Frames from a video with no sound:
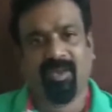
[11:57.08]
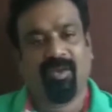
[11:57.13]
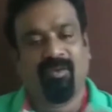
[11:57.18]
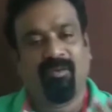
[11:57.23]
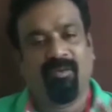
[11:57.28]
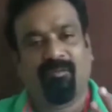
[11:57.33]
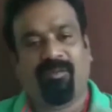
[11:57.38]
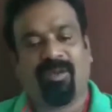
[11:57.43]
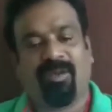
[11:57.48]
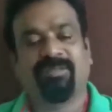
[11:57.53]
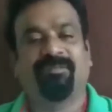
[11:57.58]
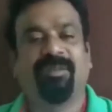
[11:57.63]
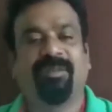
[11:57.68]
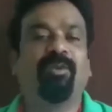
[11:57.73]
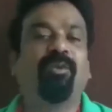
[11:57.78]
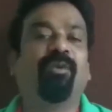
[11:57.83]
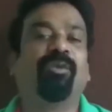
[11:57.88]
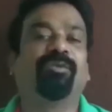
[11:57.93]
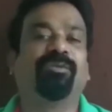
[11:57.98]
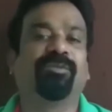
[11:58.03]
First, we
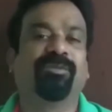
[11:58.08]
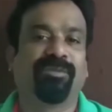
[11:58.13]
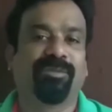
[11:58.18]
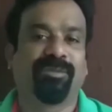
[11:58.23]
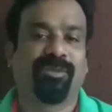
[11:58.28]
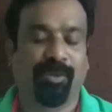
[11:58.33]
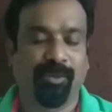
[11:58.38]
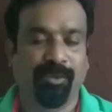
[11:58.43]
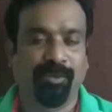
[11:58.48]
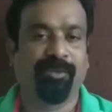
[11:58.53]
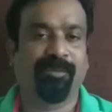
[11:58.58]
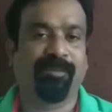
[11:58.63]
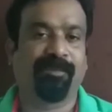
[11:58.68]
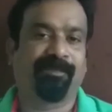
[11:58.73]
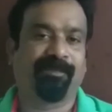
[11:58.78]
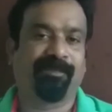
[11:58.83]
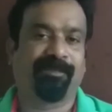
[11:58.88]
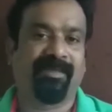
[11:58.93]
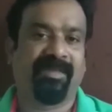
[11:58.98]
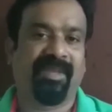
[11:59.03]
go through
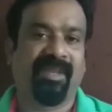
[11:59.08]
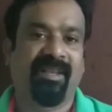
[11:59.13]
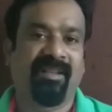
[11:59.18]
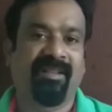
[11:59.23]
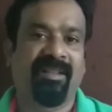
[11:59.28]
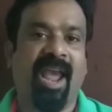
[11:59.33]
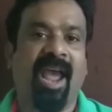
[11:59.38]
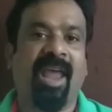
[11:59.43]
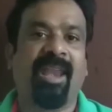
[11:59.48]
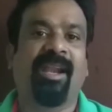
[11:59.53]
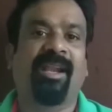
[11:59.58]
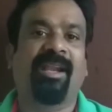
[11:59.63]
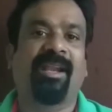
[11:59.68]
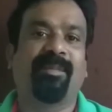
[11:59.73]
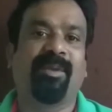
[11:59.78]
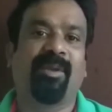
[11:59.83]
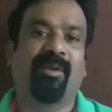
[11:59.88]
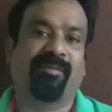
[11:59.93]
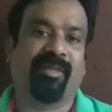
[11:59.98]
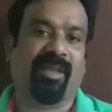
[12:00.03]
the
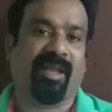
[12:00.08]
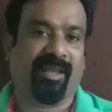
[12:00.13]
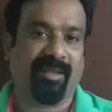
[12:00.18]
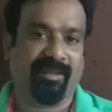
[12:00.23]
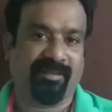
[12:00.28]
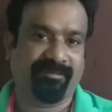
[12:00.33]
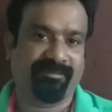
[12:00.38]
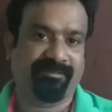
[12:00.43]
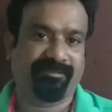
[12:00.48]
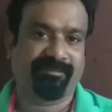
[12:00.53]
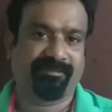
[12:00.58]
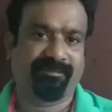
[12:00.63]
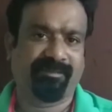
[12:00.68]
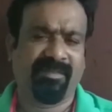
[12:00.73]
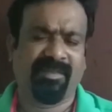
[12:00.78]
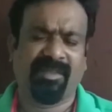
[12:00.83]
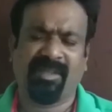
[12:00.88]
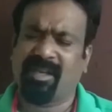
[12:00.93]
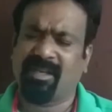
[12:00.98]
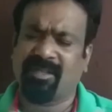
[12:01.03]
anatomy of the eye.
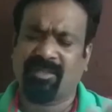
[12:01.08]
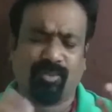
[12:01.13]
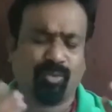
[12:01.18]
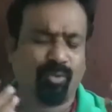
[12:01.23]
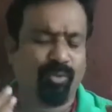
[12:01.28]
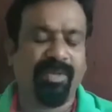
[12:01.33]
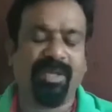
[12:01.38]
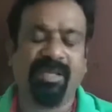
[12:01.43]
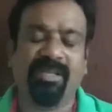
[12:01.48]
There are so many